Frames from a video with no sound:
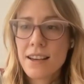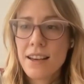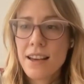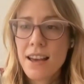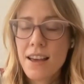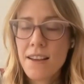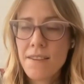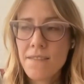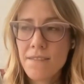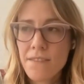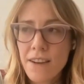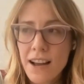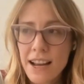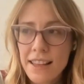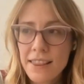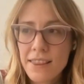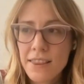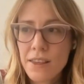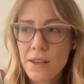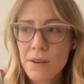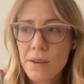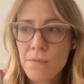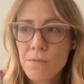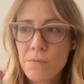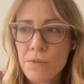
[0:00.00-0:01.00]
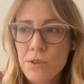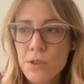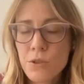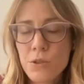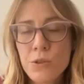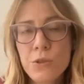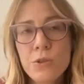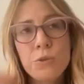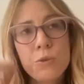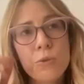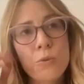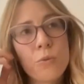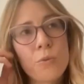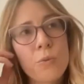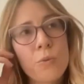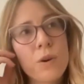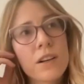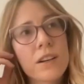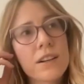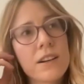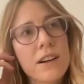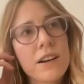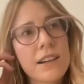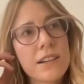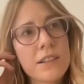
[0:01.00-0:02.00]
invite them to
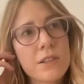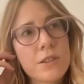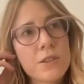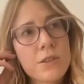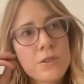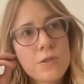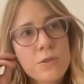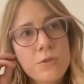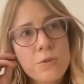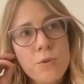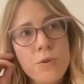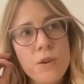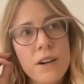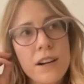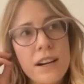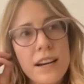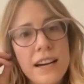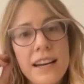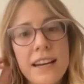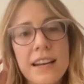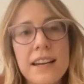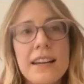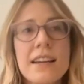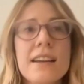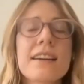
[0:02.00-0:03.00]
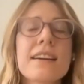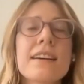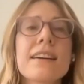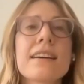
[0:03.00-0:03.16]
work on a story